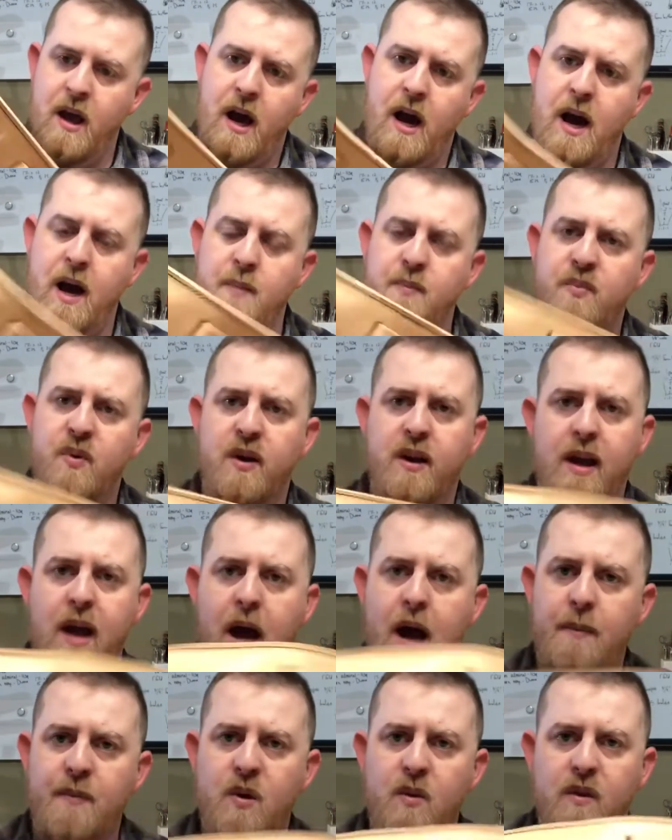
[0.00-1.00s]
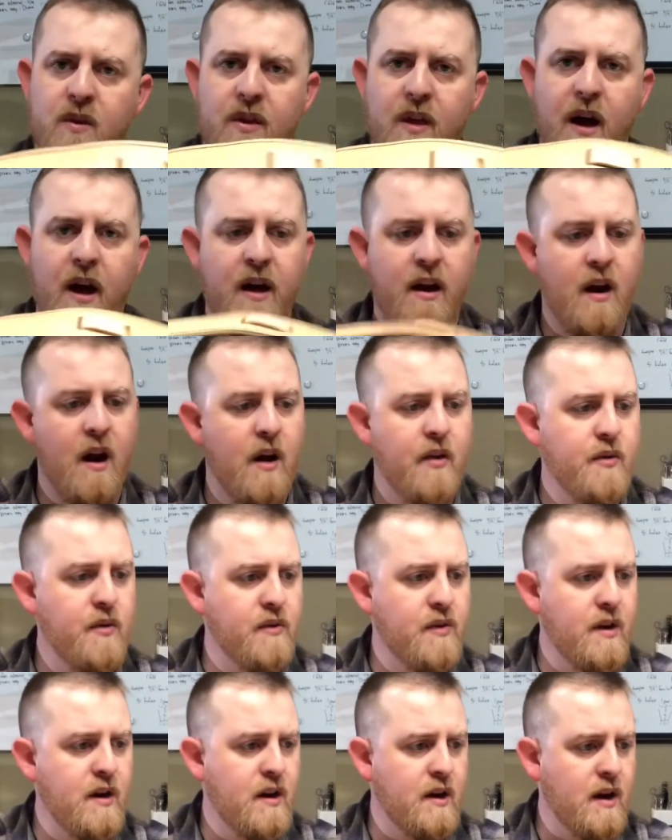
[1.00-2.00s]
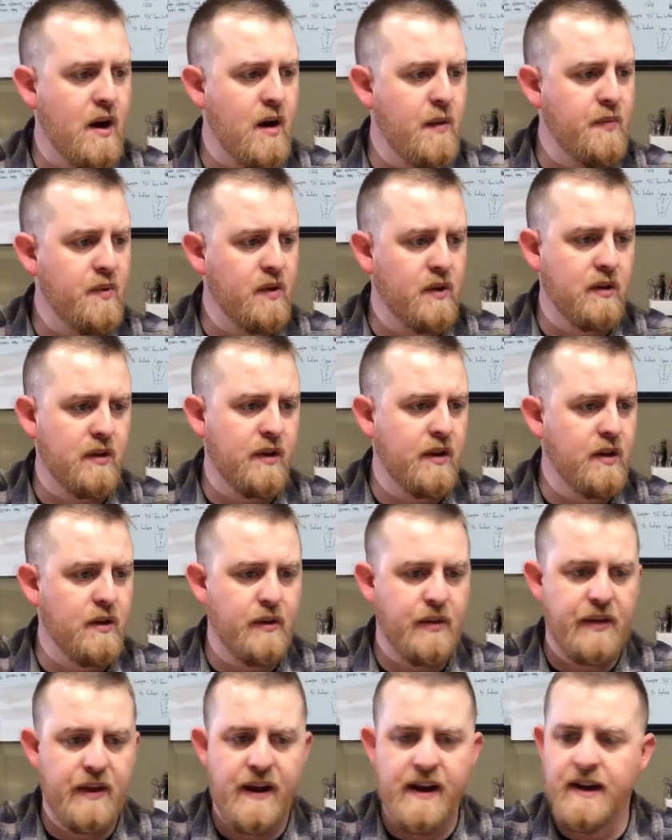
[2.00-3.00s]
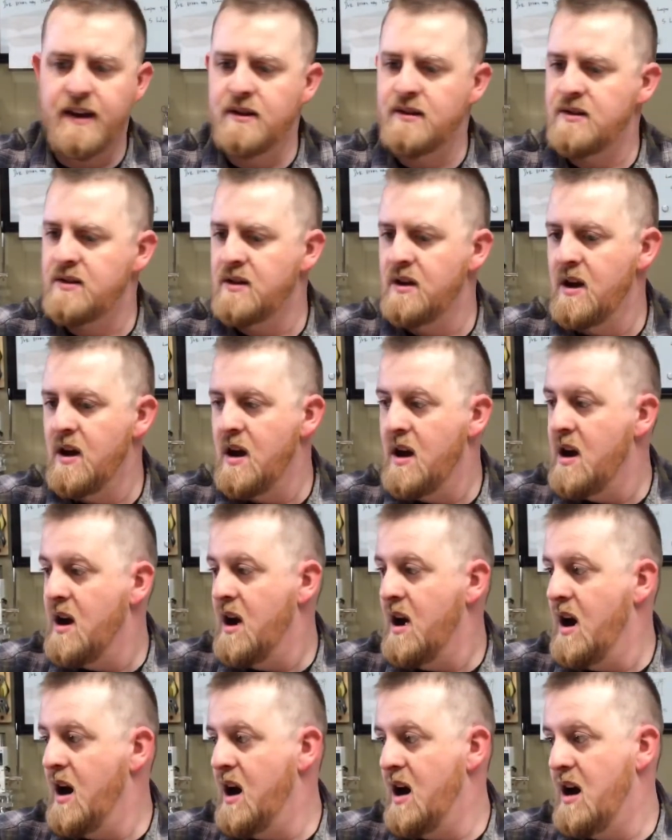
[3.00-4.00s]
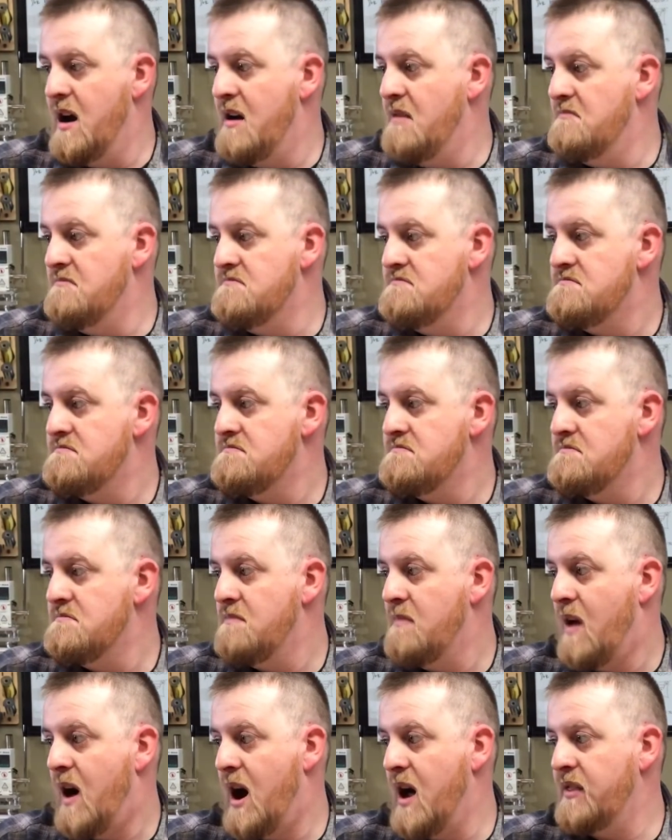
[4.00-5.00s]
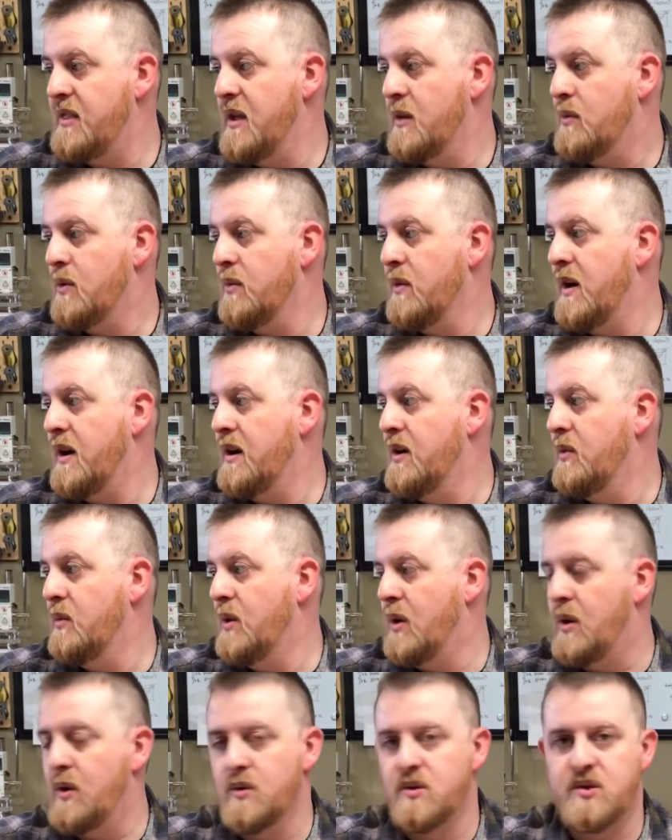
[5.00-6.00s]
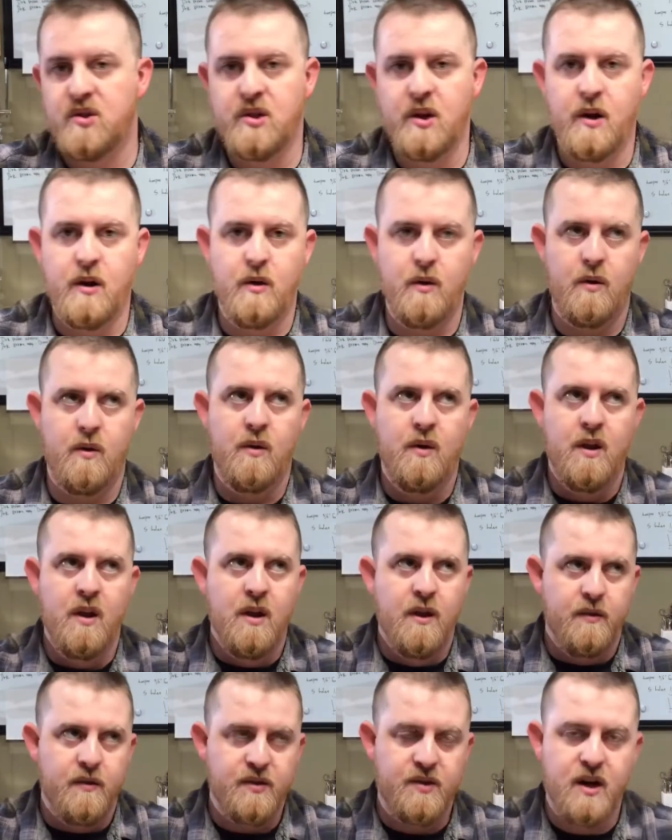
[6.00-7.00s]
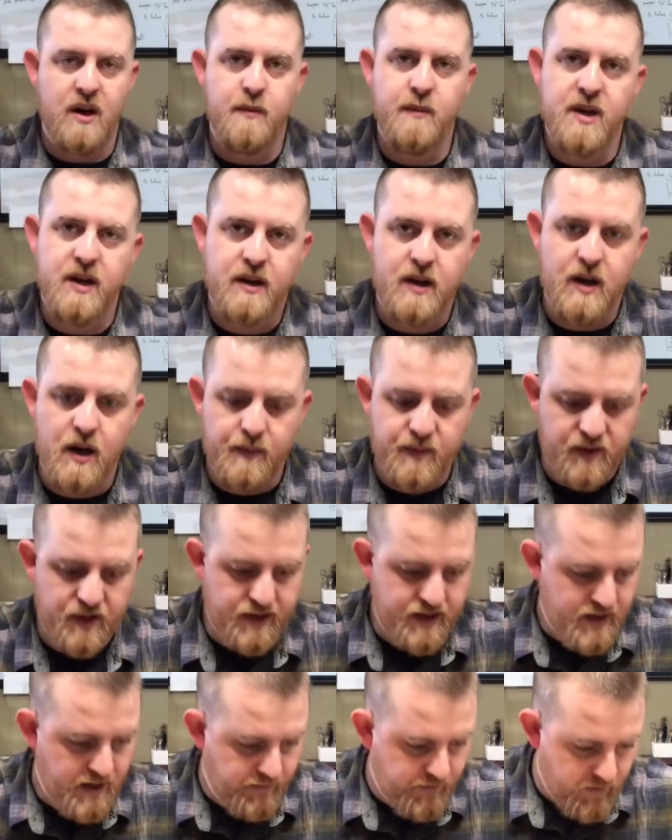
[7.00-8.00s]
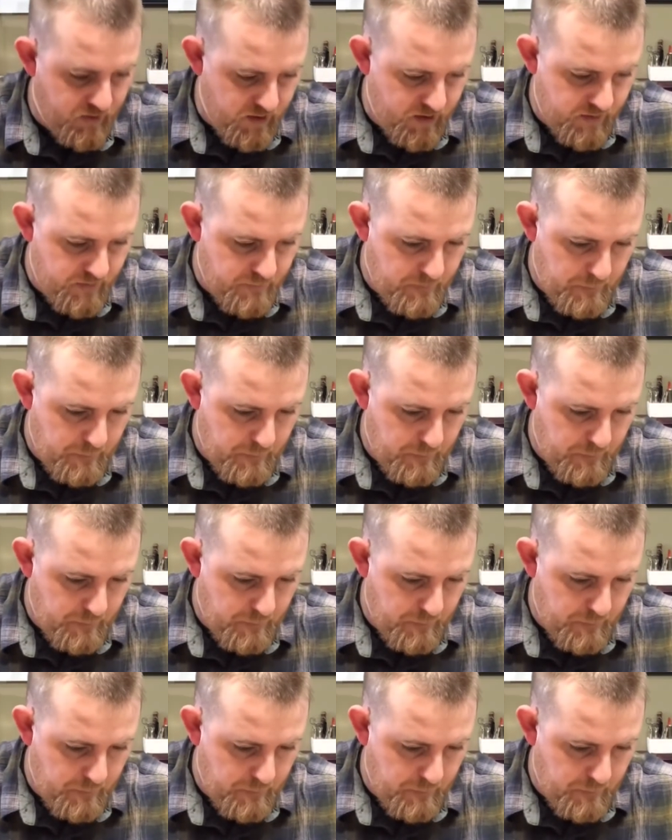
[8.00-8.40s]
I'm pretty happy with that. Other than a couple of little things, I think we're ready to roll. So there's gonna be a couple of different